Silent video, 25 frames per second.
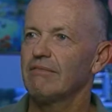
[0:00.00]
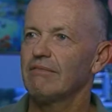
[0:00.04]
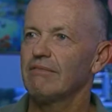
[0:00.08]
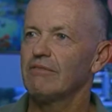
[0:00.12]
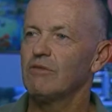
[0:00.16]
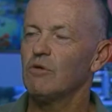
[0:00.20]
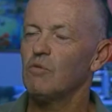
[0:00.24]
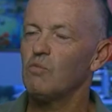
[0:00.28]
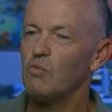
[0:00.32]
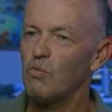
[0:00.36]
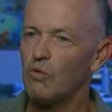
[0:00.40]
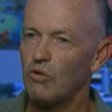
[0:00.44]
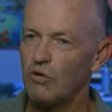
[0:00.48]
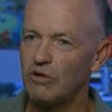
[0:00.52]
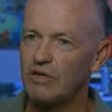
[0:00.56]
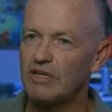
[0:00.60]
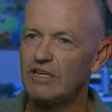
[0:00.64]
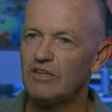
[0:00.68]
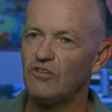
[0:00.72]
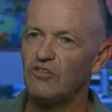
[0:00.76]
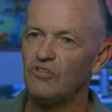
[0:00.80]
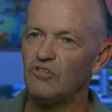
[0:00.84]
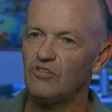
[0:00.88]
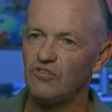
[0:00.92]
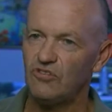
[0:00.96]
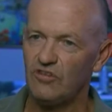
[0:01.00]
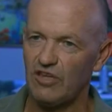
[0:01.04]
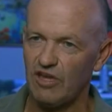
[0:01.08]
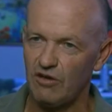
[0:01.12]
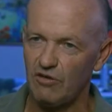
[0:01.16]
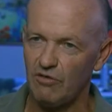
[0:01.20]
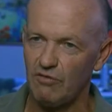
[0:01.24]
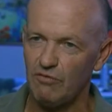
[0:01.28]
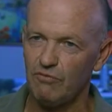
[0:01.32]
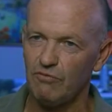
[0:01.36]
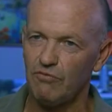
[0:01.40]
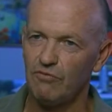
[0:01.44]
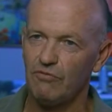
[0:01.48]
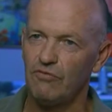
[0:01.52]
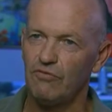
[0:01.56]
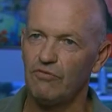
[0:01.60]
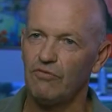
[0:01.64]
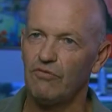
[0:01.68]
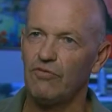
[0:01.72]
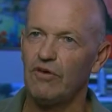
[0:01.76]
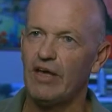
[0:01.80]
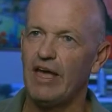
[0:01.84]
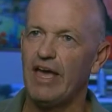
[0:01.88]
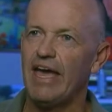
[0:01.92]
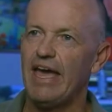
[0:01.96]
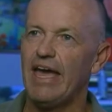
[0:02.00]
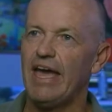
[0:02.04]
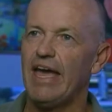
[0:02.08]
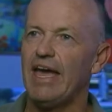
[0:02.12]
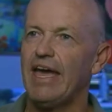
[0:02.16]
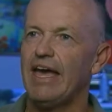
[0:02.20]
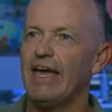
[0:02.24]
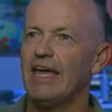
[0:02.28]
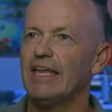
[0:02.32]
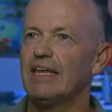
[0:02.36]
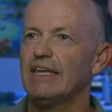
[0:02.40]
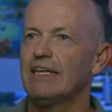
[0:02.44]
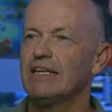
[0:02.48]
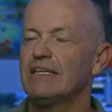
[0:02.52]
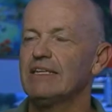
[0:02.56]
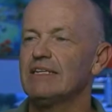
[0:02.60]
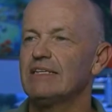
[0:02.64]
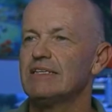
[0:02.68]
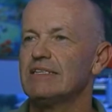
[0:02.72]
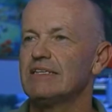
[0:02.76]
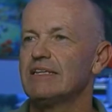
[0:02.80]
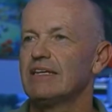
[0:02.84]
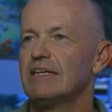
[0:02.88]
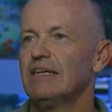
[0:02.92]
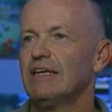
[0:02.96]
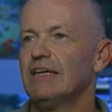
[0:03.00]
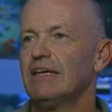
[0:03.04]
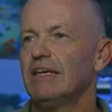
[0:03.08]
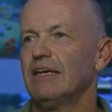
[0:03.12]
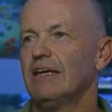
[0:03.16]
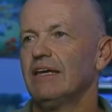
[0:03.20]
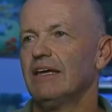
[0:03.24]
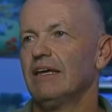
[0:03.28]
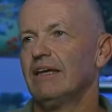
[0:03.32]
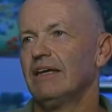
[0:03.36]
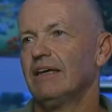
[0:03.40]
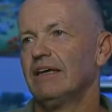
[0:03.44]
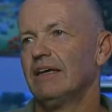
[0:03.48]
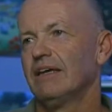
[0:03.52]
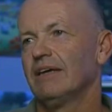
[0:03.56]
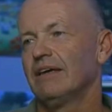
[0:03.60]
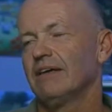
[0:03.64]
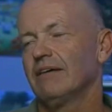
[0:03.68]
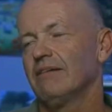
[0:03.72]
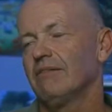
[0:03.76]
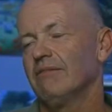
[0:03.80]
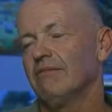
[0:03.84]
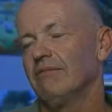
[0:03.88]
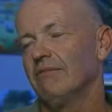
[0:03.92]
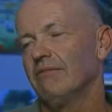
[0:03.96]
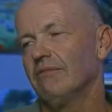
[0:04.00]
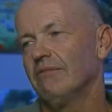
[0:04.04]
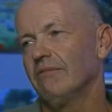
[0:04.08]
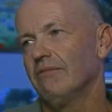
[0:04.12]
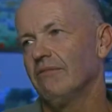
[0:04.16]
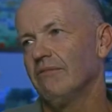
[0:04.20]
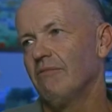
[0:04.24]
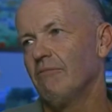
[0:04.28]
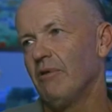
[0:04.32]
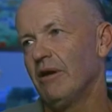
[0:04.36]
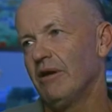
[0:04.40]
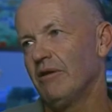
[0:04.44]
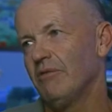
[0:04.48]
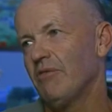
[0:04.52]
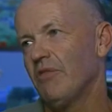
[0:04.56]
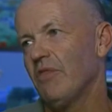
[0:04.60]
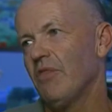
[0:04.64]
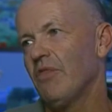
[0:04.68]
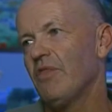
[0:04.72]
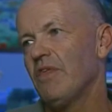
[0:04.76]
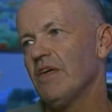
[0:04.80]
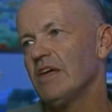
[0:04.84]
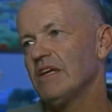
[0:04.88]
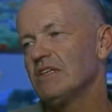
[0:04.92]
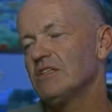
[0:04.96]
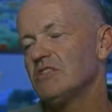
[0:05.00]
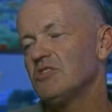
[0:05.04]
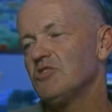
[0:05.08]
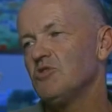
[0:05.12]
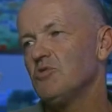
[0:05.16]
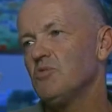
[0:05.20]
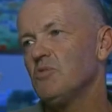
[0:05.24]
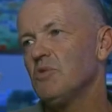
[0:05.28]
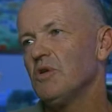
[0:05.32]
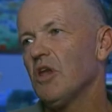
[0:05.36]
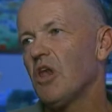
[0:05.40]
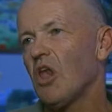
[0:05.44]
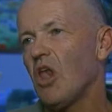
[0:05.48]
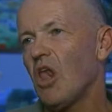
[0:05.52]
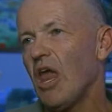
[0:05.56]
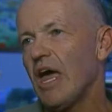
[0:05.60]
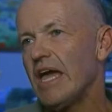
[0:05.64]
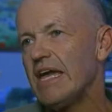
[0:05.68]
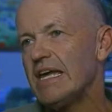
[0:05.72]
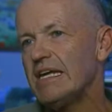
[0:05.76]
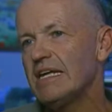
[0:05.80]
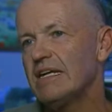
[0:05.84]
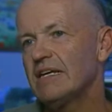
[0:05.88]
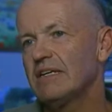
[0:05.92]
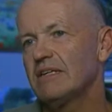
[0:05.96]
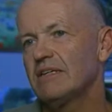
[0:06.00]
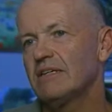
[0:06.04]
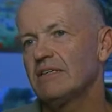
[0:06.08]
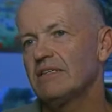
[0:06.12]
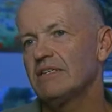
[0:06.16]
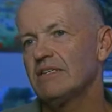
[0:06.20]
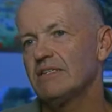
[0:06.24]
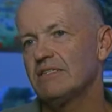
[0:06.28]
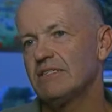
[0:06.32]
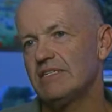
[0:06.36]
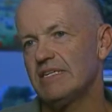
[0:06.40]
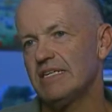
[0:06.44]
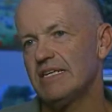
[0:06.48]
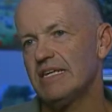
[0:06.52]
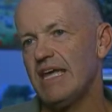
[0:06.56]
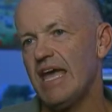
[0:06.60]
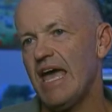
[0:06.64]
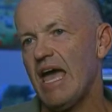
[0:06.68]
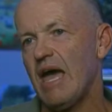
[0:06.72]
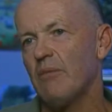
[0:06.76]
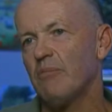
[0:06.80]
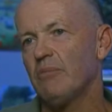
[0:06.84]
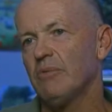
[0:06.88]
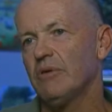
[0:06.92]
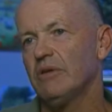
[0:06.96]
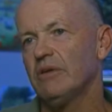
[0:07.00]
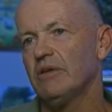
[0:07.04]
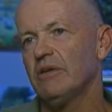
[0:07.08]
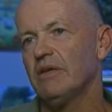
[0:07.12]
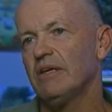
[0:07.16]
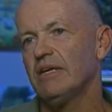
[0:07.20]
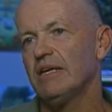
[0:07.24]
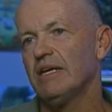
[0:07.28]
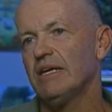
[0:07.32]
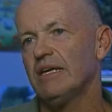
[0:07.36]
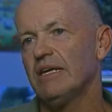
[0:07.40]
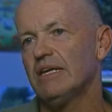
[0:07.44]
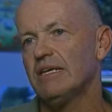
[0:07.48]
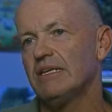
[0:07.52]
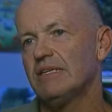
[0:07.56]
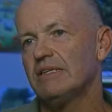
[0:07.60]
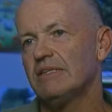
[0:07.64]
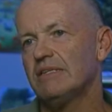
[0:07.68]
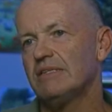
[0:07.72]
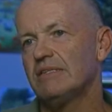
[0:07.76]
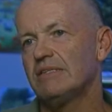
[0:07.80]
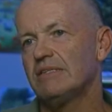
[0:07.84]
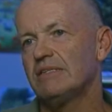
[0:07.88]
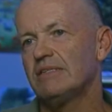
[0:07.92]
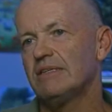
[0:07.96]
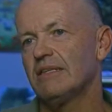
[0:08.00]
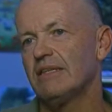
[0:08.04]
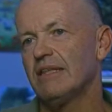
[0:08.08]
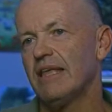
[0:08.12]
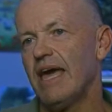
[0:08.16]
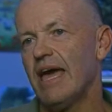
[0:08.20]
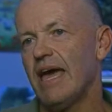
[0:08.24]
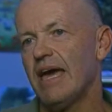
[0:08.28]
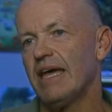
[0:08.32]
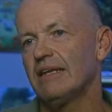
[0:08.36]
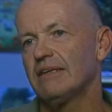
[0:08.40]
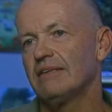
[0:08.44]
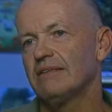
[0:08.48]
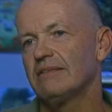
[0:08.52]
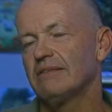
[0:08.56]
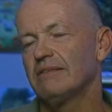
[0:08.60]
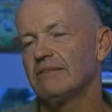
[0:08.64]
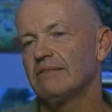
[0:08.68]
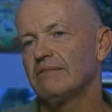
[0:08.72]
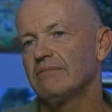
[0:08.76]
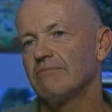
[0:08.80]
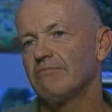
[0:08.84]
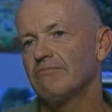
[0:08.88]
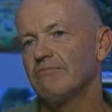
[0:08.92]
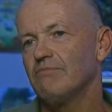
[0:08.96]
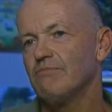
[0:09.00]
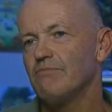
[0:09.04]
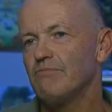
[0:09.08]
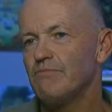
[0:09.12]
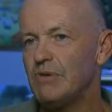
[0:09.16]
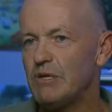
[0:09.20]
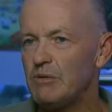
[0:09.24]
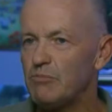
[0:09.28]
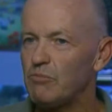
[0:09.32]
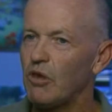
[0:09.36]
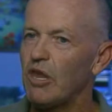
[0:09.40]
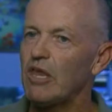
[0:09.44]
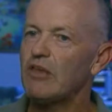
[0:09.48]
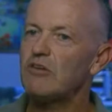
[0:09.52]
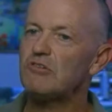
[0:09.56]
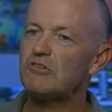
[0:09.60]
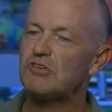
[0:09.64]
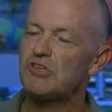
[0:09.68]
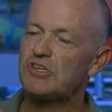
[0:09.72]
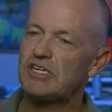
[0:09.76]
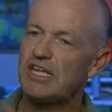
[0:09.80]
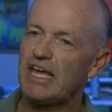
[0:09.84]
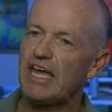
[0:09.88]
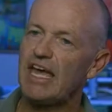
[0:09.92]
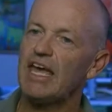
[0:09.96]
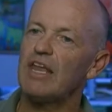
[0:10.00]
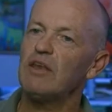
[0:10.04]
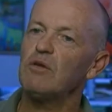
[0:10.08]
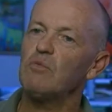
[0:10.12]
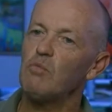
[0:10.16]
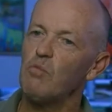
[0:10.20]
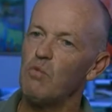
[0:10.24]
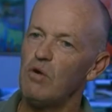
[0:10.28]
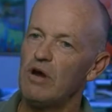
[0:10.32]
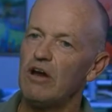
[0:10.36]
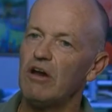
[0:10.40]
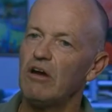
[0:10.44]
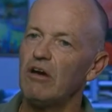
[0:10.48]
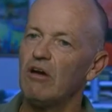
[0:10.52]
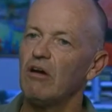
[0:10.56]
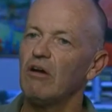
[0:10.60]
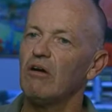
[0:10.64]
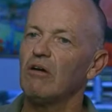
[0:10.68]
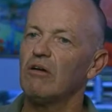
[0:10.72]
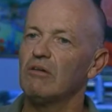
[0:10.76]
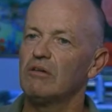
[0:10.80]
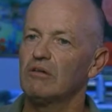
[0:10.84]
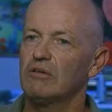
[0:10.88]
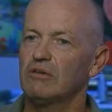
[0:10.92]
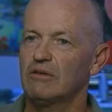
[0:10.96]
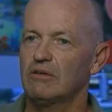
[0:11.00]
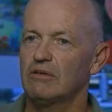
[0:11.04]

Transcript: the work itself and one of the things you would like to see happen is that people understand where